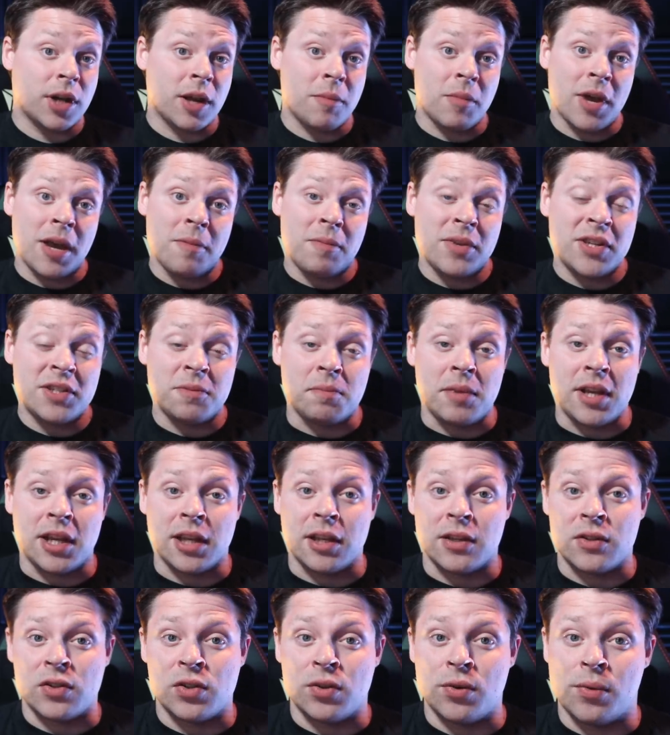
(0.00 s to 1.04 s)
But I might be
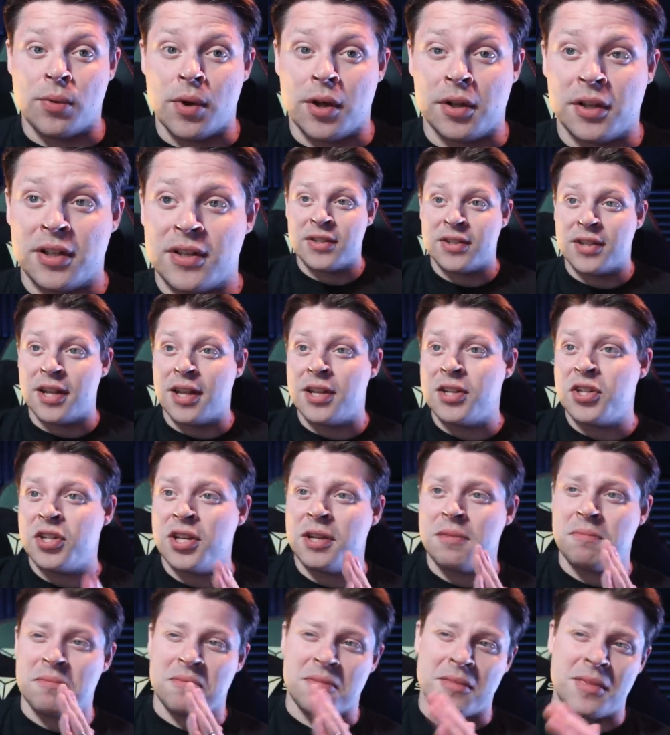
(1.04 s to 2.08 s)
speaking too early.
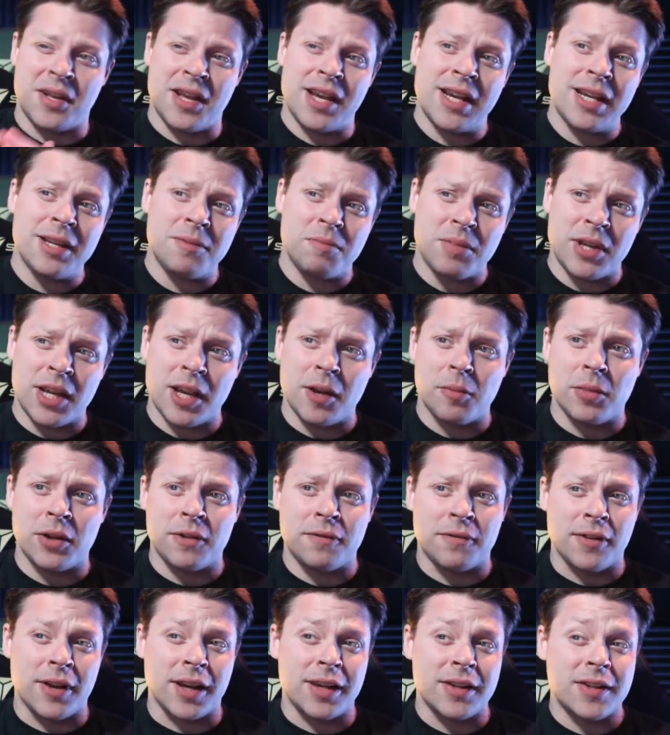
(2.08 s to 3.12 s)
Sanji might be able to
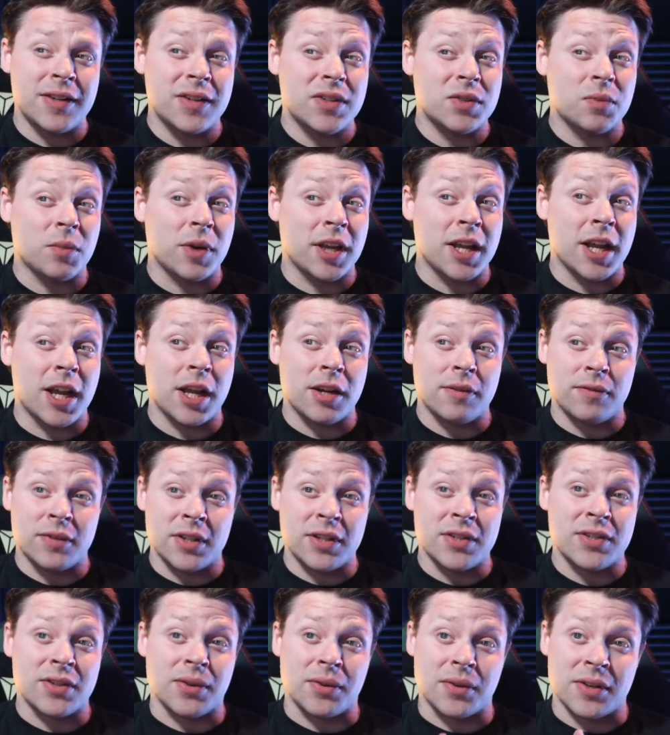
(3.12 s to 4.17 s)
find his way way out of
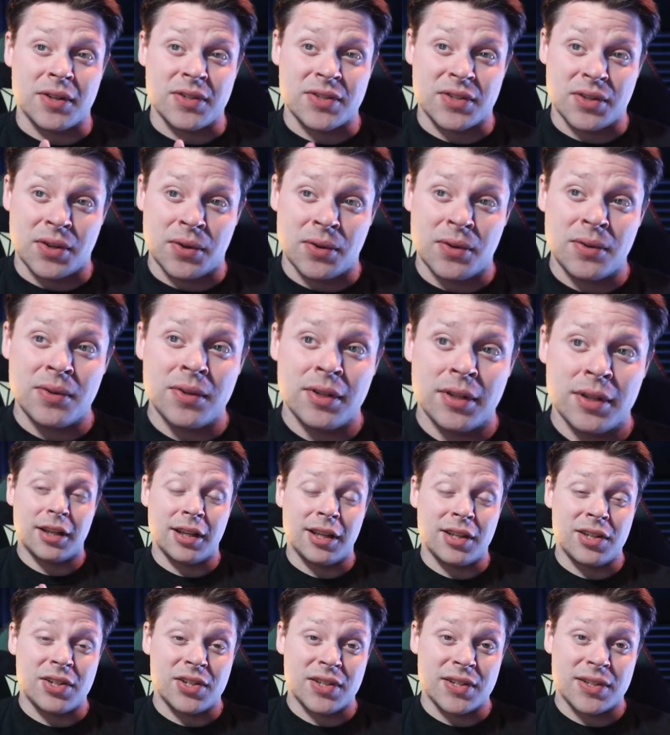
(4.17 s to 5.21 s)
this on his own,
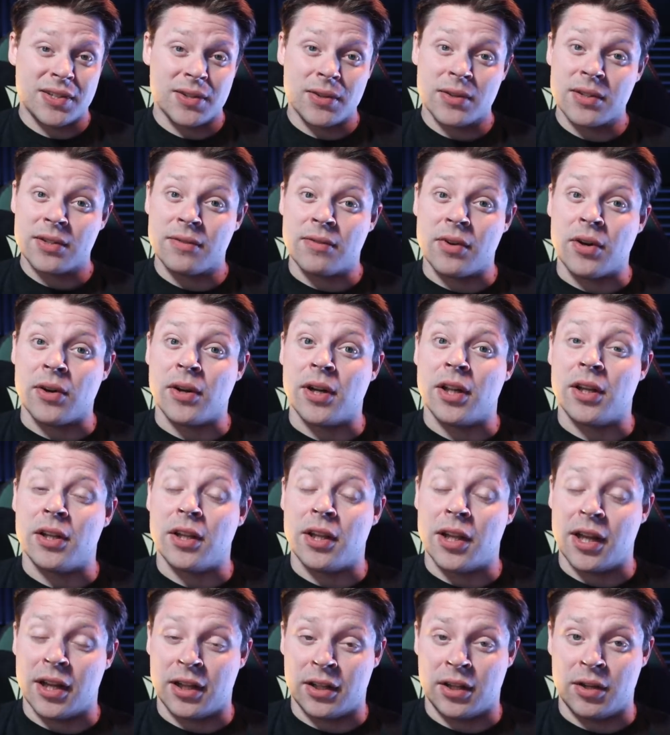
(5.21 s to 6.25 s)
it just looks very
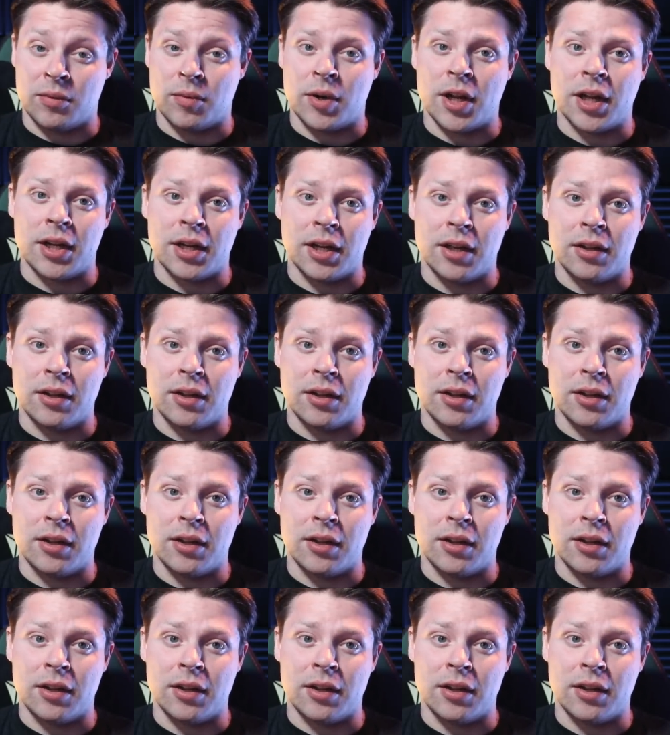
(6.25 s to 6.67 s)
unlikely right